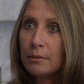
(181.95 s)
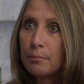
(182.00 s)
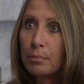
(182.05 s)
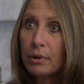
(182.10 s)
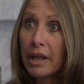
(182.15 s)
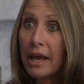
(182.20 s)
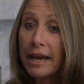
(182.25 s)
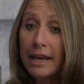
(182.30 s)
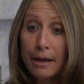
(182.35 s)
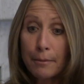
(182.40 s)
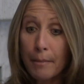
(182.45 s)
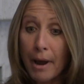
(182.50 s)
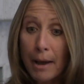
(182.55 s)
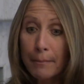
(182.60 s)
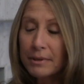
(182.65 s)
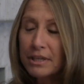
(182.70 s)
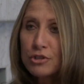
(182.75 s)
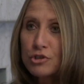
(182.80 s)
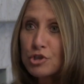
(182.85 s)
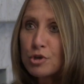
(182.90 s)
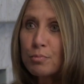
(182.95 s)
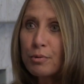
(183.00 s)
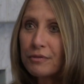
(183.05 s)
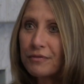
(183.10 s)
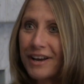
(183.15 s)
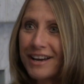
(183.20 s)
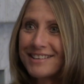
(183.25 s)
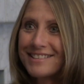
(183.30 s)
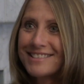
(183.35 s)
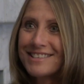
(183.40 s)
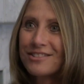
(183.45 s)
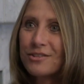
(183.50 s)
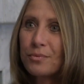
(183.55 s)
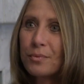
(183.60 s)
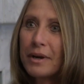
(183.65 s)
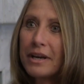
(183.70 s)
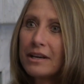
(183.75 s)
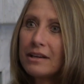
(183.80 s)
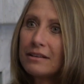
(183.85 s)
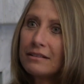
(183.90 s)
play, and mom can supervise. The
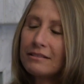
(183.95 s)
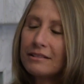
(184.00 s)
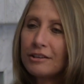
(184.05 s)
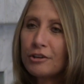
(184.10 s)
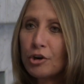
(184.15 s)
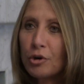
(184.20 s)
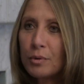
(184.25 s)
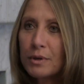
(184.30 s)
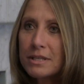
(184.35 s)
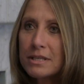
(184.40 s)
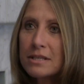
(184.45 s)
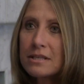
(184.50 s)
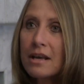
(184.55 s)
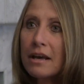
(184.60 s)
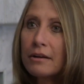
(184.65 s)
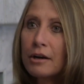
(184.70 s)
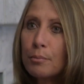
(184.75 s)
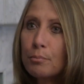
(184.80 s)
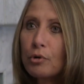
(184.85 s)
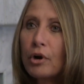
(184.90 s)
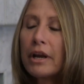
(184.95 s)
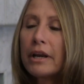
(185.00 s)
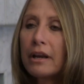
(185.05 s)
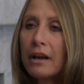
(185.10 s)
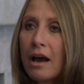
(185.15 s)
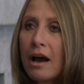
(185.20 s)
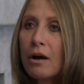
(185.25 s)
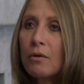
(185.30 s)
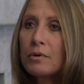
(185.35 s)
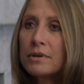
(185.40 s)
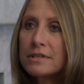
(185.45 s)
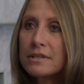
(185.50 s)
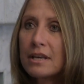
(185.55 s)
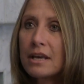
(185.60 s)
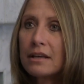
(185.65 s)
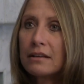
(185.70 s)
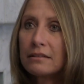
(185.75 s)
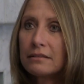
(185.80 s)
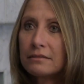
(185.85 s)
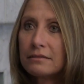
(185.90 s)
way it's set up right now is
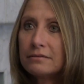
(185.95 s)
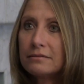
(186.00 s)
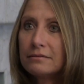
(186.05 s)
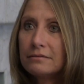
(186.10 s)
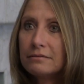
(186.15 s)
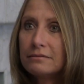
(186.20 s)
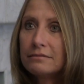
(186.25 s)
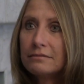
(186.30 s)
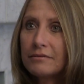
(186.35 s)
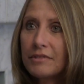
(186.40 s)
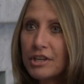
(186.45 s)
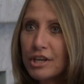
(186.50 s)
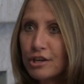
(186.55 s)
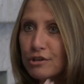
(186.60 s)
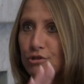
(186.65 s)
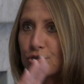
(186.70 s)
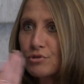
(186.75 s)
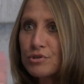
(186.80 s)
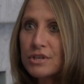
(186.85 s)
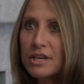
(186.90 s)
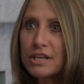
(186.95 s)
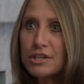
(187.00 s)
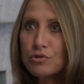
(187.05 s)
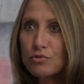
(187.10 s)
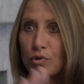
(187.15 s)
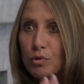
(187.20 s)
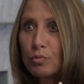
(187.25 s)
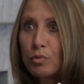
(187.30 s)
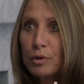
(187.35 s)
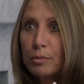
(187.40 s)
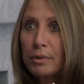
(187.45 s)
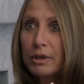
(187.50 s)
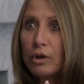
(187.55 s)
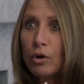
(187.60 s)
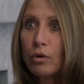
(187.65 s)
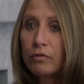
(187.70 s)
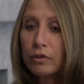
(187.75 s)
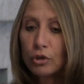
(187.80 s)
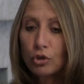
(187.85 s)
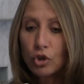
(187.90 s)
that the exercise room would be
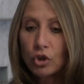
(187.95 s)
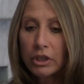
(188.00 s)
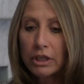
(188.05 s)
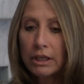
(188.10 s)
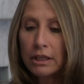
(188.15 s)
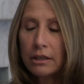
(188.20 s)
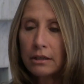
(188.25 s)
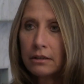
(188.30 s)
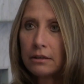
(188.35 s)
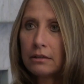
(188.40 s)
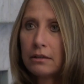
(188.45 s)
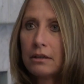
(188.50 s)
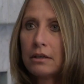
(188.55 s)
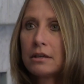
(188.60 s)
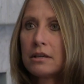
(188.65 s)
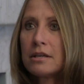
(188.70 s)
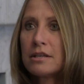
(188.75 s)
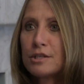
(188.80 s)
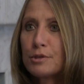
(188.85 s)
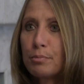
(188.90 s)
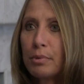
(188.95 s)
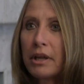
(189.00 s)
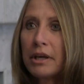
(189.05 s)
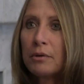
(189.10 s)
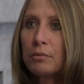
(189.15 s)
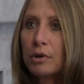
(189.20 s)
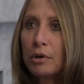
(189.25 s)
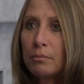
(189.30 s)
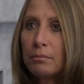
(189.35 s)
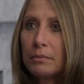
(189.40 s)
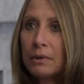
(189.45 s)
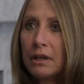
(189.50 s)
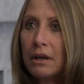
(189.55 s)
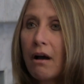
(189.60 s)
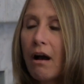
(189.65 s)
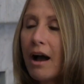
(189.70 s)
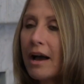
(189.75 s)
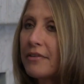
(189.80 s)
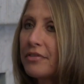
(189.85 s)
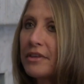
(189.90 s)
overlooking a kid's playroom.
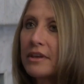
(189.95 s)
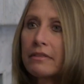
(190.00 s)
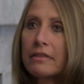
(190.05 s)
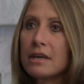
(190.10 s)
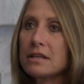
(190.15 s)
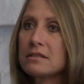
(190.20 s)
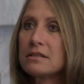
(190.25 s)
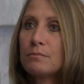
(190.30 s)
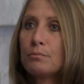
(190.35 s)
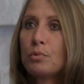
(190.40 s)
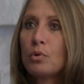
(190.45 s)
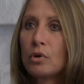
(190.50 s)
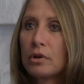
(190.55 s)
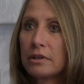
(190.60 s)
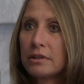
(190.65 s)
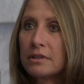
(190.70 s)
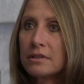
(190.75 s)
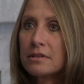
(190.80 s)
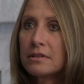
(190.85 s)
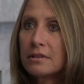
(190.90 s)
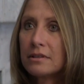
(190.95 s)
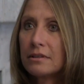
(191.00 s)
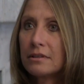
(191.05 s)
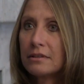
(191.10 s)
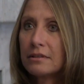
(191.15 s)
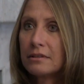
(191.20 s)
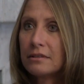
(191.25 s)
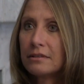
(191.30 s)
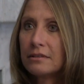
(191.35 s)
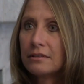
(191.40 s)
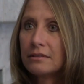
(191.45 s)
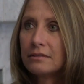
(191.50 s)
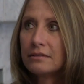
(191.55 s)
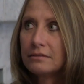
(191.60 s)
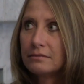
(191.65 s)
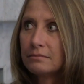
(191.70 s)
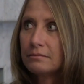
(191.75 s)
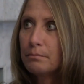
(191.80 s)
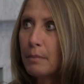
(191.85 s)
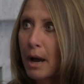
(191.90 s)
I think that's important.
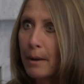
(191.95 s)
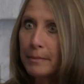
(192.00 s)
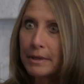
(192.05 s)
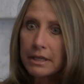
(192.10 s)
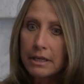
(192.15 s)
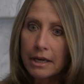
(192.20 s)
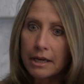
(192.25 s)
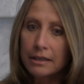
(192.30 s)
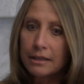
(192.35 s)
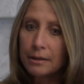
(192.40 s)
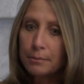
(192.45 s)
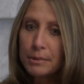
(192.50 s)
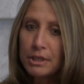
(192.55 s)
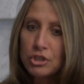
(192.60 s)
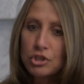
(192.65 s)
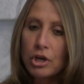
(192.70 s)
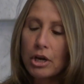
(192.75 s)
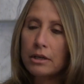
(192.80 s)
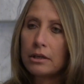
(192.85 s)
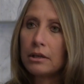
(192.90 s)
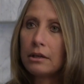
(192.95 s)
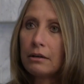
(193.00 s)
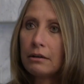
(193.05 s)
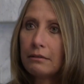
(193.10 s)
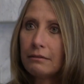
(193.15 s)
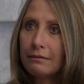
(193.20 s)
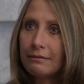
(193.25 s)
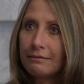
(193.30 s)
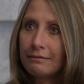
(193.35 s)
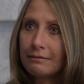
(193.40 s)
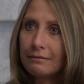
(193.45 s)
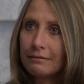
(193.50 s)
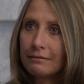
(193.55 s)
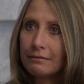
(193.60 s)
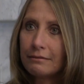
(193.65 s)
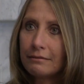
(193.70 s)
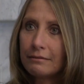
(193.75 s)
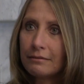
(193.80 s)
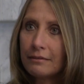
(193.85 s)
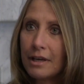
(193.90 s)
Mom and dad can be checking
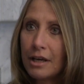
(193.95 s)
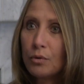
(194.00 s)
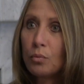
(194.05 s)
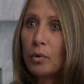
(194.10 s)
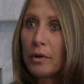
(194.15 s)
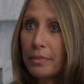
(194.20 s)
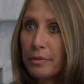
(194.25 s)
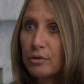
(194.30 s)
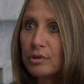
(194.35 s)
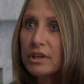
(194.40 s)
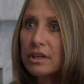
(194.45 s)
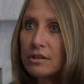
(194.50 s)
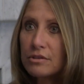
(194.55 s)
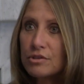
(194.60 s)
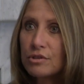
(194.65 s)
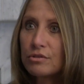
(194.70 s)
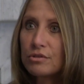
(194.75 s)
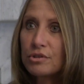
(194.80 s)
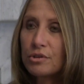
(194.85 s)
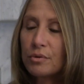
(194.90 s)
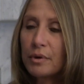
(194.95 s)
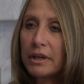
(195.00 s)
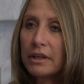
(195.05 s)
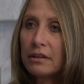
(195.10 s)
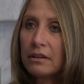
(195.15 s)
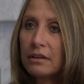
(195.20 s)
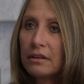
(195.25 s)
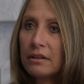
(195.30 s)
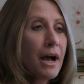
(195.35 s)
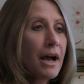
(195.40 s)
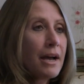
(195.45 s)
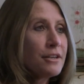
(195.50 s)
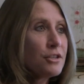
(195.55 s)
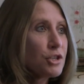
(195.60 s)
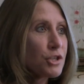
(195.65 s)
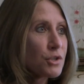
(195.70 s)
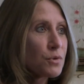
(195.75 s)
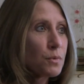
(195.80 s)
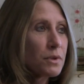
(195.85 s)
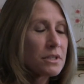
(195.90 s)
on what their kids are doing. I
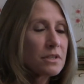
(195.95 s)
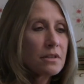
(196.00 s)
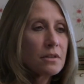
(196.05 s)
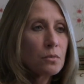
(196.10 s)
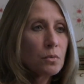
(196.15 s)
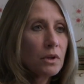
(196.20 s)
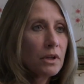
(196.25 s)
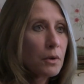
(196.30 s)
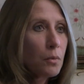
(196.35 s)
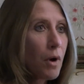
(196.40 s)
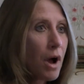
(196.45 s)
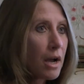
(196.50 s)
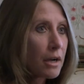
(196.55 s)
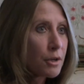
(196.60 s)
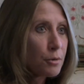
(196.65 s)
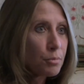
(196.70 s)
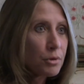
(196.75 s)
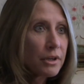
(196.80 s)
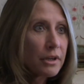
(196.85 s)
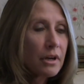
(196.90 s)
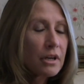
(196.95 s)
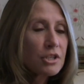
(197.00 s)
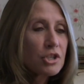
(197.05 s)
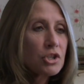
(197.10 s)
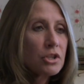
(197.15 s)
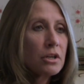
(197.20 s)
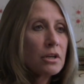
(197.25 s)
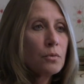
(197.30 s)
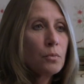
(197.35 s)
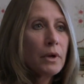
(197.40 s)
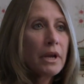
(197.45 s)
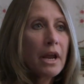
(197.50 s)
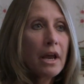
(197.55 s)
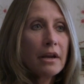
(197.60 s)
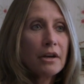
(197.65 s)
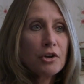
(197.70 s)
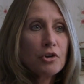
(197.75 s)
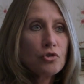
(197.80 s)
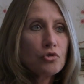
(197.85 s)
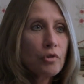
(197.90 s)
just went to the Willy Wonka production. We
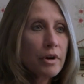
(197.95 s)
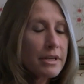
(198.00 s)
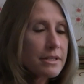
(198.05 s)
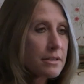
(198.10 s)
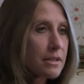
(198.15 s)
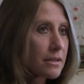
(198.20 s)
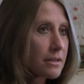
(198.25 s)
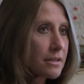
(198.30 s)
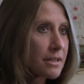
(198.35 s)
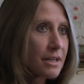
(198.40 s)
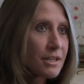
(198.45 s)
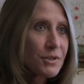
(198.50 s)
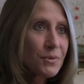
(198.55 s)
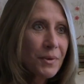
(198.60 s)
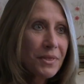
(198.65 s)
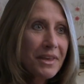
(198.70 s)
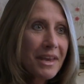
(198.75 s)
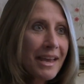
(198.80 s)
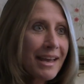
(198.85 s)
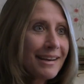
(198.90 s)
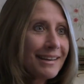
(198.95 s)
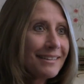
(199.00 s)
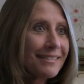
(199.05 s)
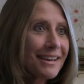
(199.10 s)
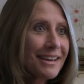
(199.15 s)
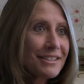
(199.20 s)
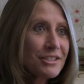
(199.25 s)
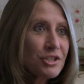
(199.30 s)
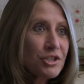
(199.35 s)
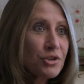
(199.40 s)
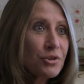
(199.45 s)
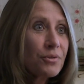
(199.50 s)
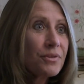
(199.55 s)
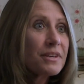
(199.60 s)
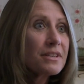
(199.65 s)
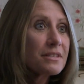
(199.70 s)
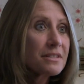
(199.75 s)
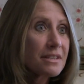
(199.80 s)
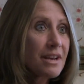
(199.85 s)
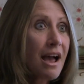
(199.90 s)
had a great success with Annie last year.
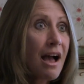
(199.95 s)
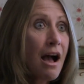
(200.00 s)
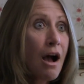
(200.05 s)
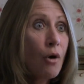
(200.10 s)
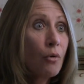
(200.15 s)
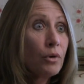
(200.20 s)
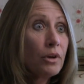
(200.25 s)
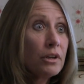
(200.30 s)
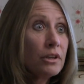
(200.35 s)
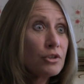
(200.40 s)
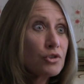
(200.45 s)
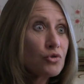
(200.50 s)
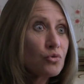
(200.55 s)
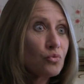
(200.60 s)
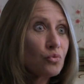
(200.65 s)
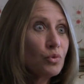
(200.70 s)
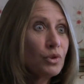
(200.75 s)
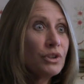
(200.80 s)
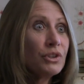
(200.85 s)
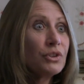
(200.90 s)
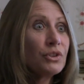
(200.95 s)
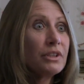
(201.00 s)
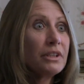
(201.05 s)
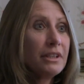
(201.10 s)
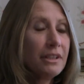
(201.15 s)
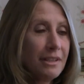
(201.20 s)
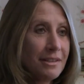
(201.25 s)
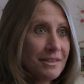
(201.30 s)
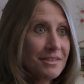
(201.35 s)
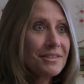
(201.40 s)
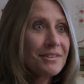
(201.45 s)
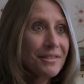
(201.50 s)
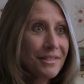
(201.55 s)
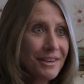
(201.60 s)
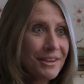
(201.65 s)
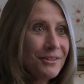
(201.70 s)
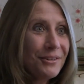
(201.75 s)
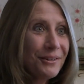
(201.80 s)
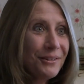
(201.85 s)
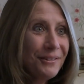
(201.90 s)
This town is really into
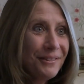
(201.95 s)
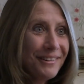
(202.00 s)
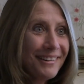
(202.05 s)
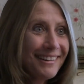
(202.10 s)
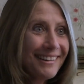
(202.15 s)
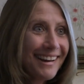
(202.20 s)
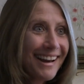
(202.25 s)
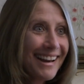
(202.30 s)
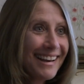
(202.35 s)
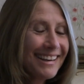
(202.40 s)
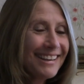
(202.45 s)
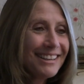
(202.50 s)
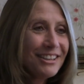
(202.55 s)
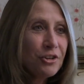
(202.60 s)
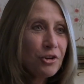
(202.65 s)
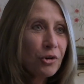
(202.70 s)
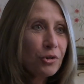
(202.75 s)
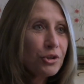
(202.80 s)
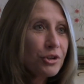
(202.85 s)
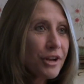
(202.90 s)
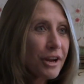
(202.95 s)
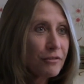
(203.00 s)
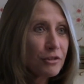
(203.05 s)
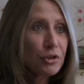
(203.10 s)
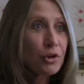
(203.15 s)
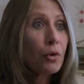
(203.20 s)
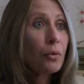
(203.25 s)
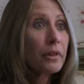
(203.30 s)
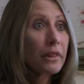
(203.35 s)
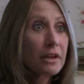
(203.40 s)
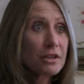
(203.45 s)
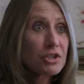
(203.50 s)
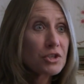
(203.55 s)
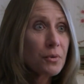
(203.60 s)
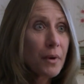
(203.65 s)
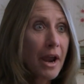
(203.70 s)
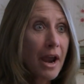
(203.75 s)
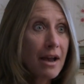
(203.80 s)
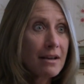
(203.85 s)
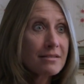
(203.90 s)
theater. And you never know unless
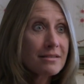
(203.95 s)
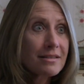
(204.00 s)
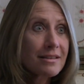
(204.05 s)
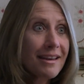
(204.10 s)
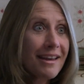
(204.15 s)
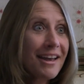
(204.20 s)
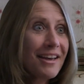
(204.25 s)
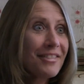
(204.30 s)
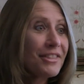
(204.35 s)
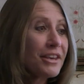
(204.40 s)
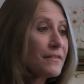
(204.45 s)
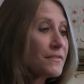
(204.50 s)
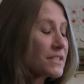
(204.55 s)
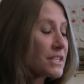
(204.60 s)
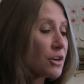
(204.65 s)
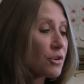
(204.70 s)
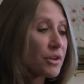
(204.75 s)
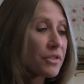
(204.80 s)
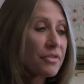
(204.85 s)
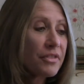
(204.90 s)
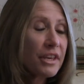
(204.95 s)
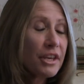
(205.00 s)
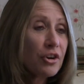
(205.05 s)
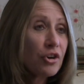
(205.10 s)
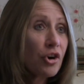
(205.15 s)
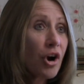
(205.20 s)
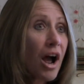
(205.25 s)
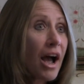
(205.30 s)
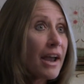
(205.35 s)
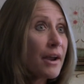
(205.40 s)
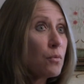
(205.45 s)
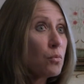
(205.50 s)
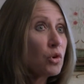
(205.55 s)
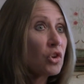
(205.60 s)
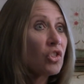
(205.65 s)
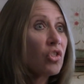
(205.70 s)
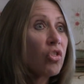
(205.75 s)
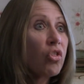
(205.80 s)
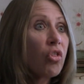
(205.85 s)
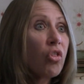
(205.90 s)
you ask. And they've started theater. I
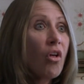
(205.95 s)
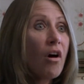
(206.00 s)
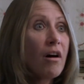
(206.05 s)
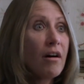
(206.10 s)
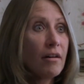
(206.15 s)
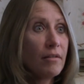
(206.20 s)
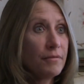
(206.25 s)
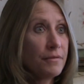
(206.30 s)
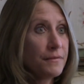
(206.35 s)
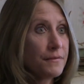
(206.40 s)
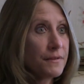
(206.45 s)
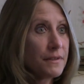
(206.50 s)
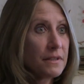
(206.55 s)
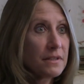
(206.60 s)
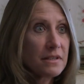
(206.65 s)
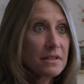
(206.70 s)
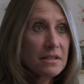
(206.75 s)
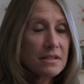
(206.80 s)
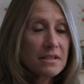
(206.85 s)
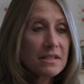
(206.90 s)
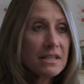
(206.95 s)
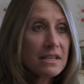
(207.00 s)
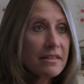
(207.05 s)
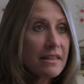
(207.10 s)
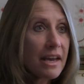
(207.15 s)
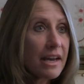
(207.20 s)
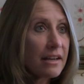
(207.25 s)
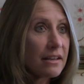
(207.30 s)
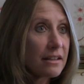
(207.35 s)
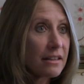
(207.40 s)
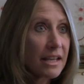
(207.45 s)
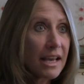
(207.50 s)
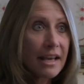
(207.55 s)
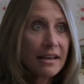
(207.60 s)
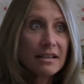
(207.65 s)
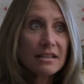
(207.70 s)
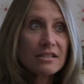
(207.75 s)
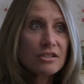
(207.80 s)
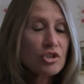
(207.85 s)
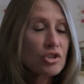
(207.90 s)
would love to see that. That
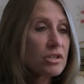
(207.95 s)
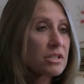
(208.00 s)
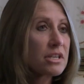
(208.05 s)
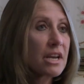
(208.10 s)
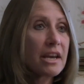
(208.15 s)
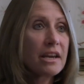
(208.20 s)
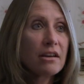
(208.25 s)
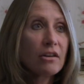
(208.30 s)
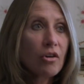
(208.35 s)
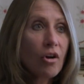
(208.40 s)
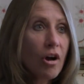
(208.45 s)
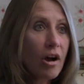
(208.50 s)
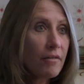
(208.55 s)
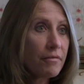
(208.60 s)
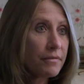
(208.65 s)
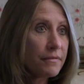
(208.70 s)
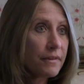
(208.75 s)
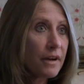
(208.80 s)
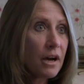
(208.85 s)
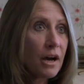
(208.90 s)
has just taken off.